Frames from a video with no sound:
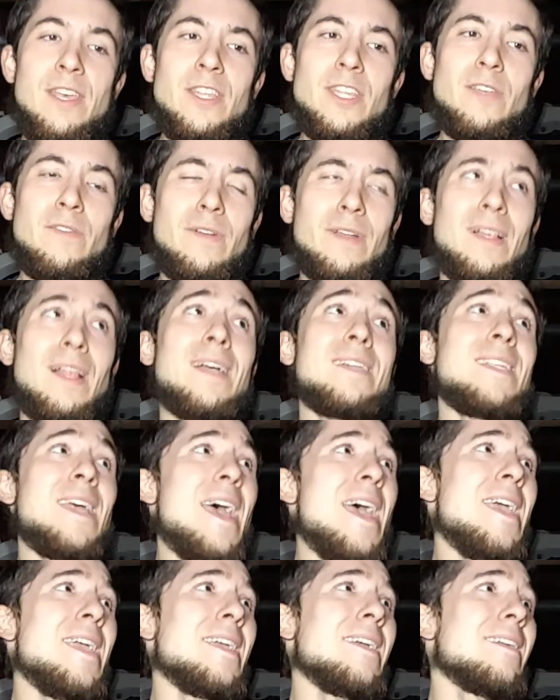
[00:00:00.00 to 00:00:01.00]
You realize,
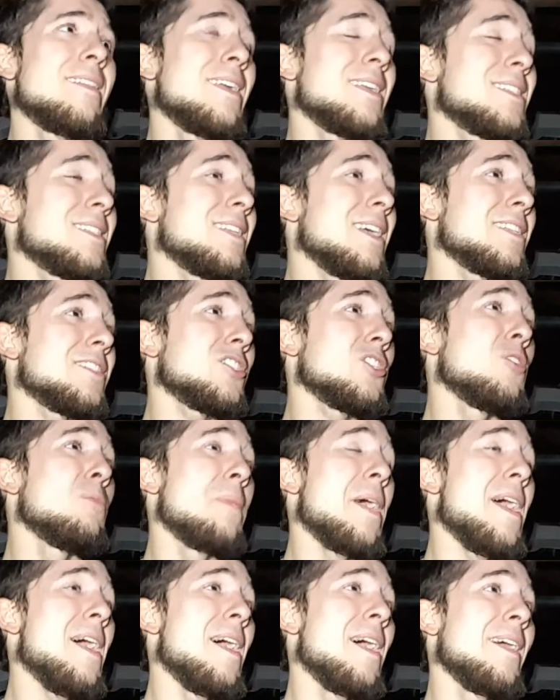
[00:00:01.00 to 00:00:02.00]
hey, that's not so
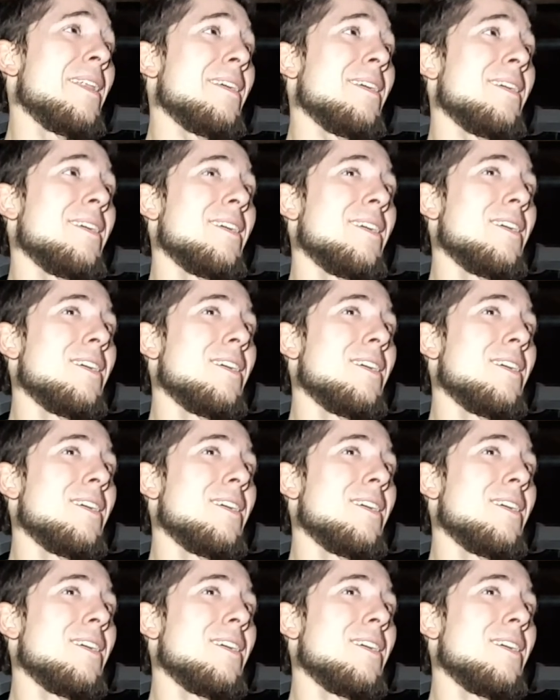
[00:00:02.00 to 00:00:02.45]
bad.